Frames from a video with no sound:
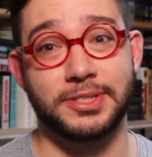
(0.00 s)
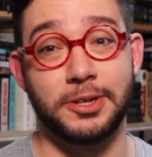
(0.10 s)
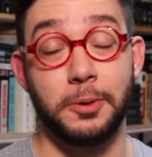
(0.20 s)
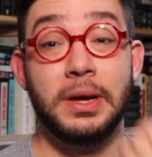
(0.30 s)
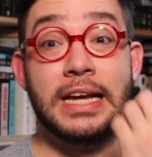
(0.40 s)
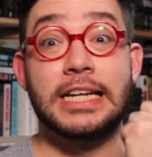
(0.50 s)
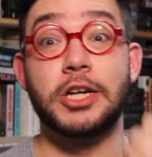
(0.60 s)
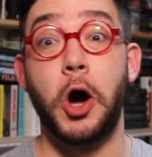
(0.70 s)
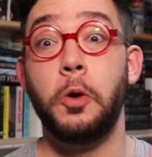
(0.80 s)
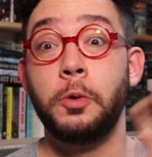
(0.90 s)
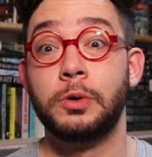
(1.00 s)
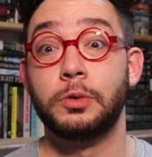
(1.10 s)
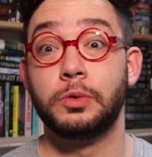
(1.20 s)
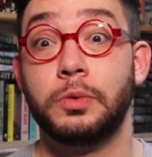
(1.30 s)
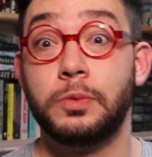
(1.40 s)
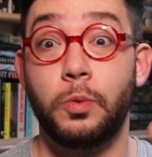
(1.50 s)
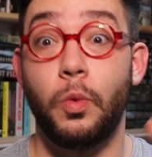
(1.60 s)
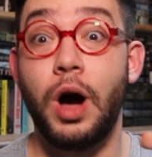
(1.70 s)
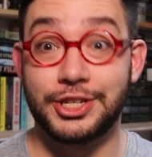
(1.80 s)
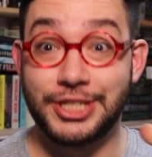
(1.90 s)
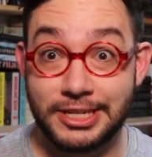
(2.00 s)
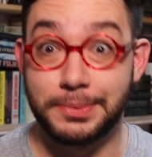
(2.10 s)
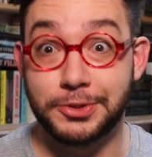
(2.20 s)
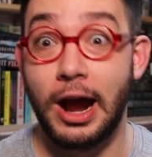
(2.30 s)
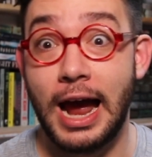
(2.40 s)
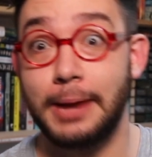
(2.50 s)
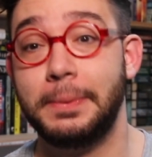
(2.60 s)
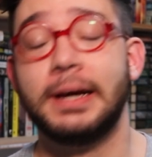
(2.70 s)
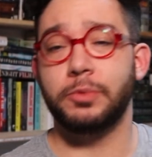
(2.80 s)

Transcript: So go watch and subscribe.